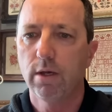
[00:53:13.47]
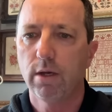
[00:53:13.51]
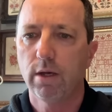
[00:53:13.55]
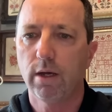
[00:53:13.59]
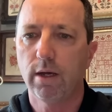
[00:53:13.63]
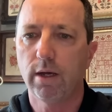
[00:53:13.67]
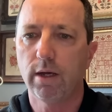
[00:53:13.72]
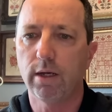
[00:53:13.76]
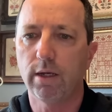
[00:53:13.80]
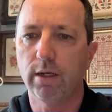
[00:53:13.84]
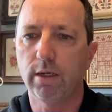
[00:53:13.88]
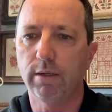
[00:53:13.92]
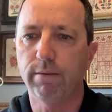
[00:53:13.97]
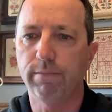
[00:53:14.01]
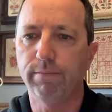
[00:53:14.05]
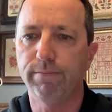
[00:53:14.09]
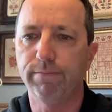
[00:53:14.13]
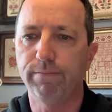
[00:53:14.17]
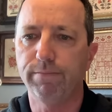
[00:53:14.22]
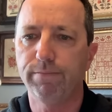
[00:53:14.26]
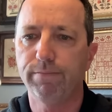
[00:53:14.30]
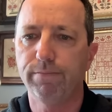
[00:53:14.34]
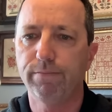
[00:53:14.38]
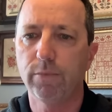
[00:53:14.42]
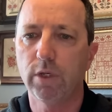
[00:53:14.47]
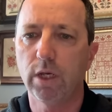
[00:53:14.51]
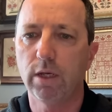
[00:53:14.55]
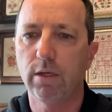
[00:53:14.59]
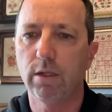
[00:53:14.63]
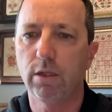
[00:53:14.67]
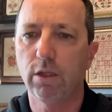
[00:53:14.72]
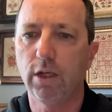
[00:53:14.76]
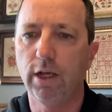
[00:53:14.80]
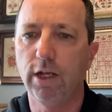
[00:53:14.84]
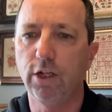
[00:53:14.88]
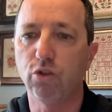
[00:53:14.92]
Um,
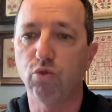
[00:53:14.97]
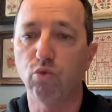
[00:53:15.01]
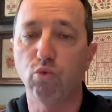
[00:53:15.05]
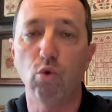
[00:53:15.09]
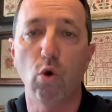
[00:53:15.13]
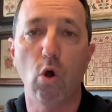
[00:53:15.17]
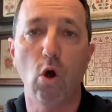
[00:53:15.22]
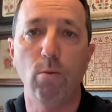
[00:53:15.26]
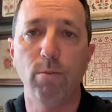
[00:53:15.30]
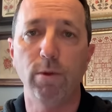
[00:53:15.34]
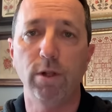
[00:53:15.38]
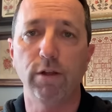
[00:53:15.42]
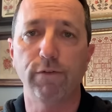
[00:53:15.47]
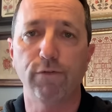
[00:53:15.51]
it's Roman,